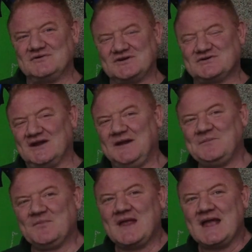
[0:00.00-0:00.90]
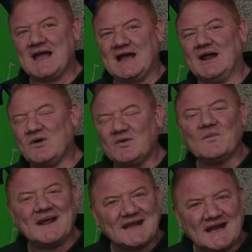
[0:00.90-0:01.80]
Brunswick Street, and I
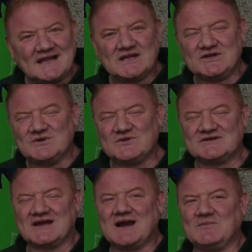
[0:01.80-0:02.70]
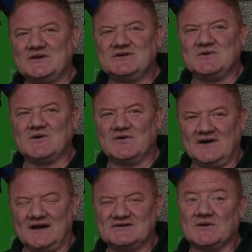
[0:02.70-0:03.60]
couldn't wait to get into the zoo to start my zoo
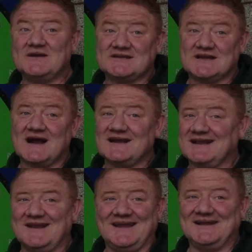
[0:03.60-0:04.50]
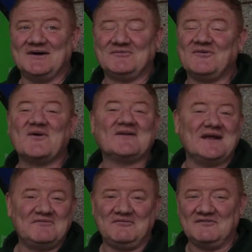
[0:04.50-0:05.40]
career. So I started, like, you know,
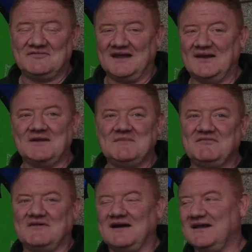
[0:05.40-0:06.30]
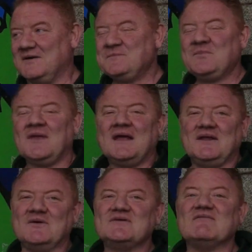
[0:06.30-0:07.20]
14, 15, like my father.
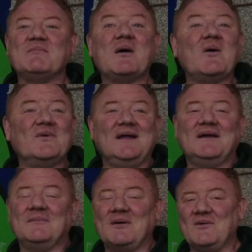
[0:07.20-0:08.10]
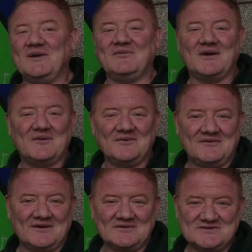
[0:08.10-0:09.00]
He used to have a pony
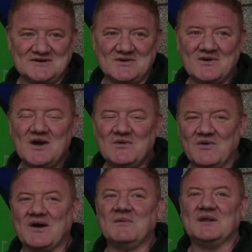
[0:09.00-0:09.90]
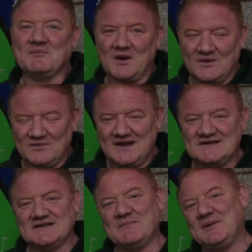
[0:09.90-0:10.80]
round around the zoo, working with the
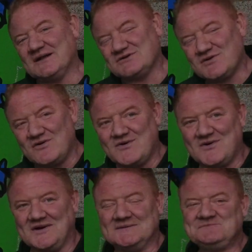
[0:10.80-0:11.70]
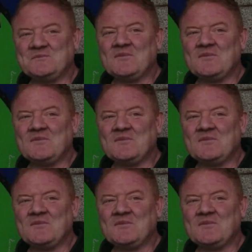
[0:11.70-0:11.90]
ponies and the pets corner.